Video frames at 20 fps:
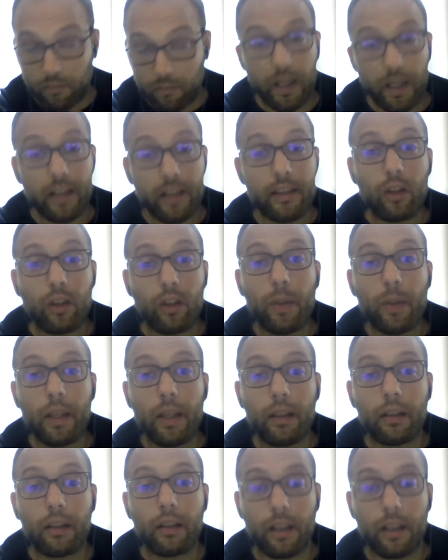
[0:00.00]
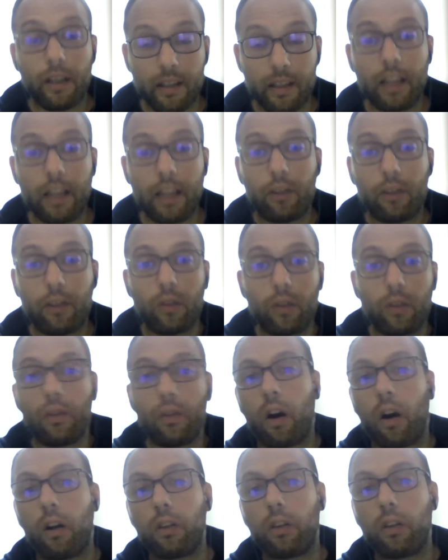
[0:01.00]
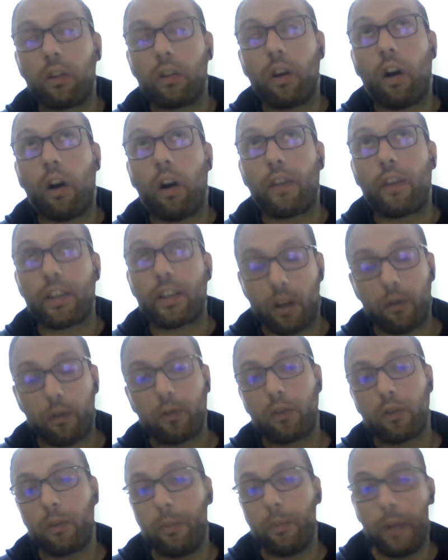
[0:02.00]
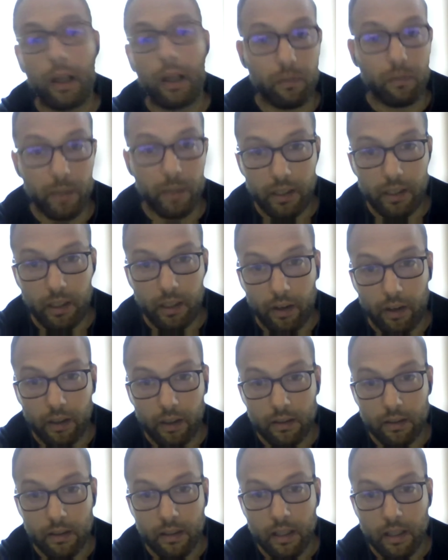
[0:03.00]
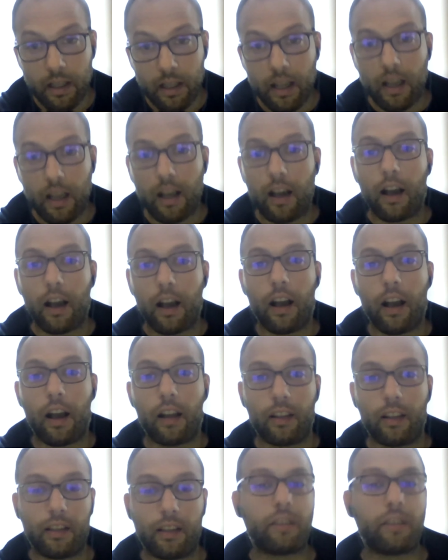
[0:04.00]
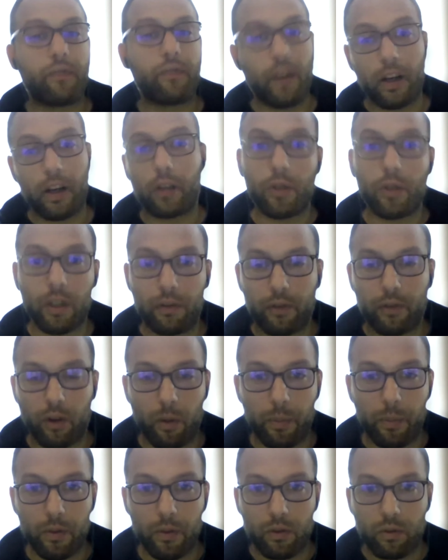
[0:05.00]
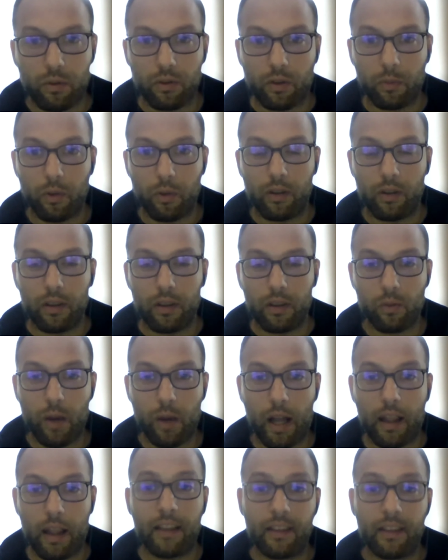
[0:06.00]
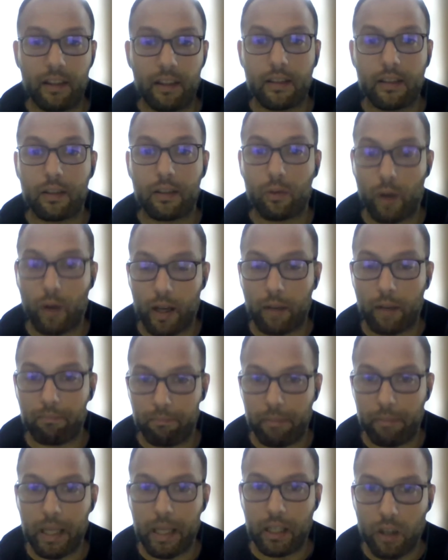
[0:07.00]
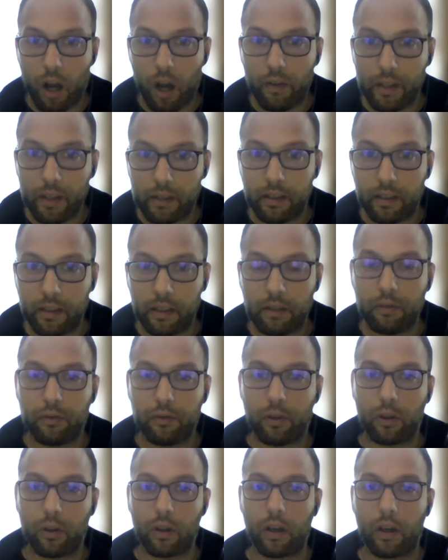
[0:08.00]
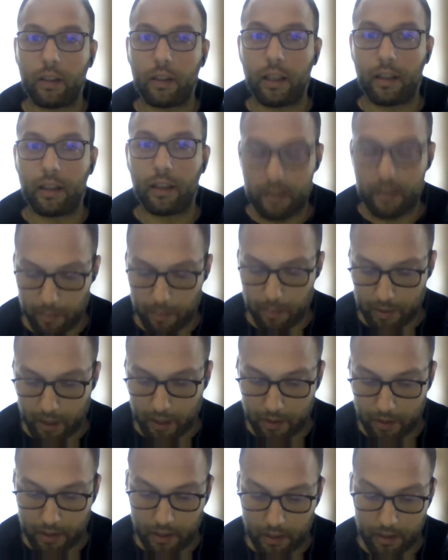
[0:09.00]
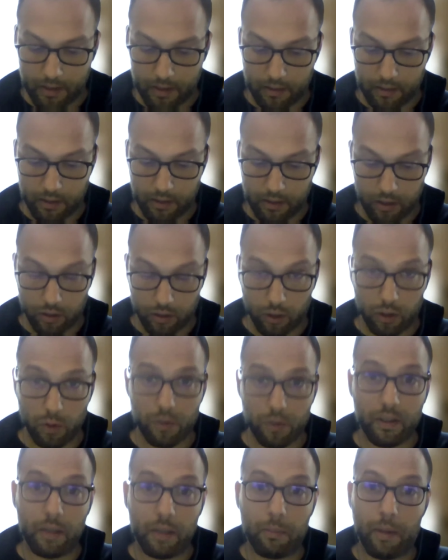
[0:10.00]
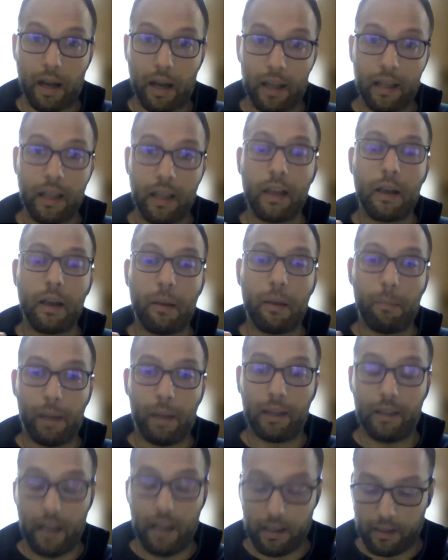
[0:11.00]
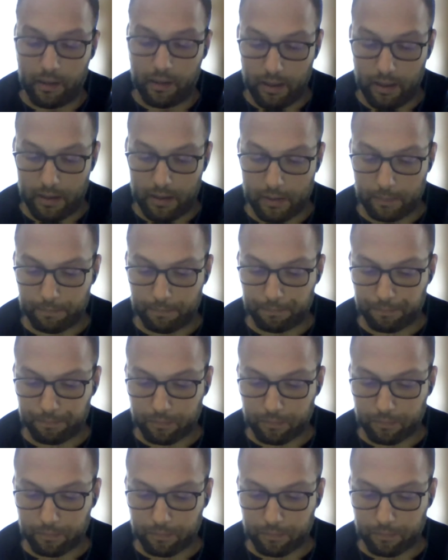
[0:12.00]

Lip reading: There's a need of a software bill of materials. This is very crucial for open source community as well, and this is quite a big novelty that the Cyber Resilience Act is introducing by mandating this.